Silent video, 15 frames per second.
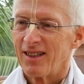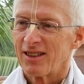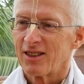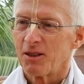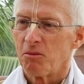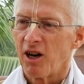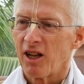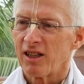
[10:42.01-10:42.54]

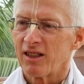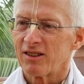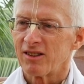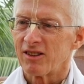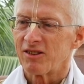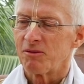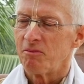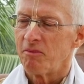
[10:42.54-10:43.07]
Tamale
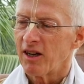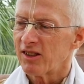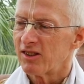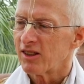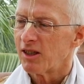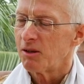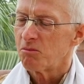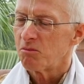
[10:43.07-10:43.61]
is this
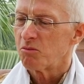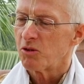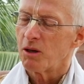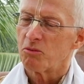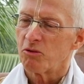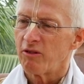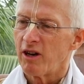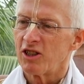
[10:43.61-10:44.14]
Mexican
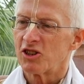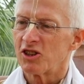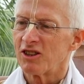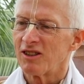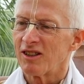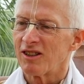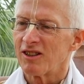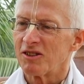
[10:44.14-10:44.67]

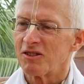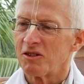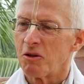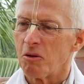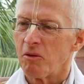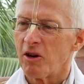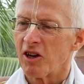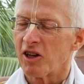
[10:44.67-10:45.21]
preparation that
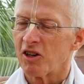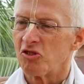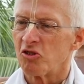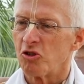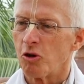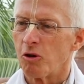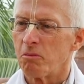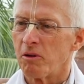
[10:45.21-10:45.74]

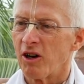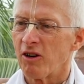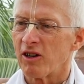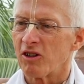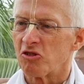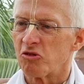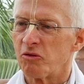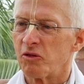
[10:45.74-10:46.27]
Americans know
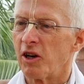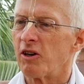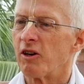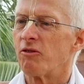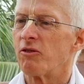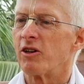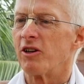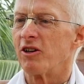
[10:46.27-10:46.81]
about. It's
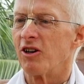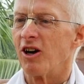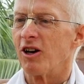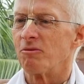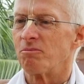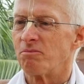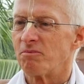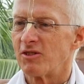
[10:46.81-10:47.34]
very, very
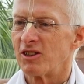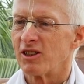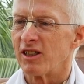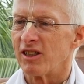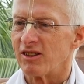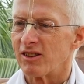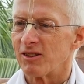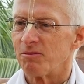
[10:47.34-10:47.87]
hot,
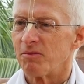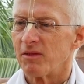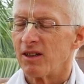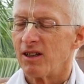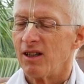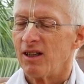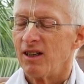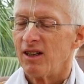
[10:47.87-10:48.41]
chilies.
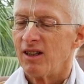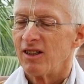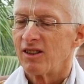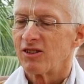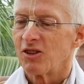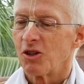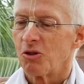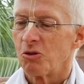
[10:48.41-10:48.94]

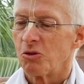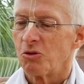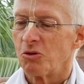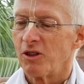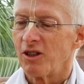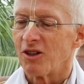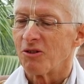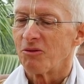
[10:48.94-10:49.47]
So,
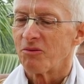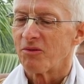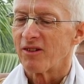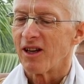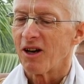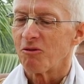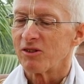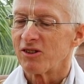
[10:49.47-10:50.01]
you know,
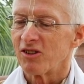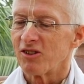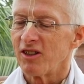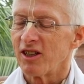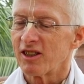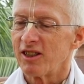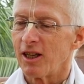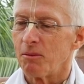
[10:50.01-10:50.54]
that was their
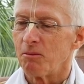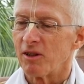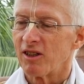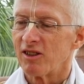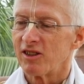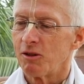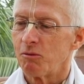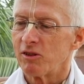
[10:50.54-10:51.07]
nickname,
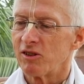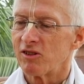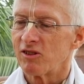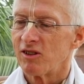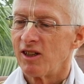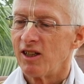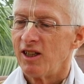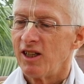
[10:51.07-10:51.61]
because he
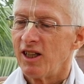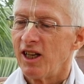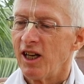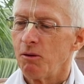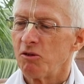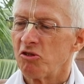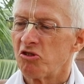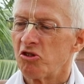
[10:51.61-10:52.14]

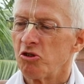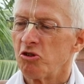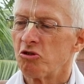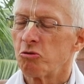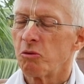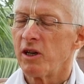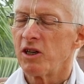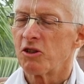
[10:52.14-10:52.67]
was too
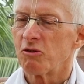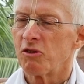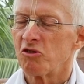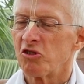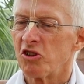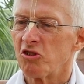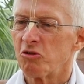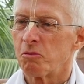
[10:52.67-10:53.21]
sweet to
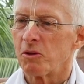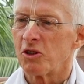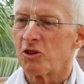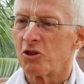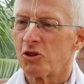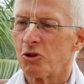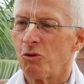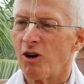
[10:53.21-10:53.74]
resist,
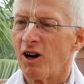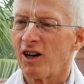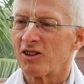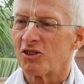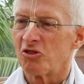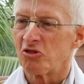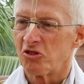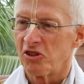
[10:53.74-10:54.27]
but too
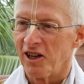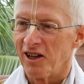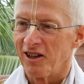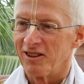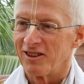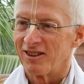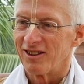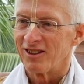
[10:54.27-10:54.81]
hot to
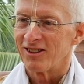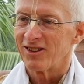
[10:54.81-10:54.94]
stand at the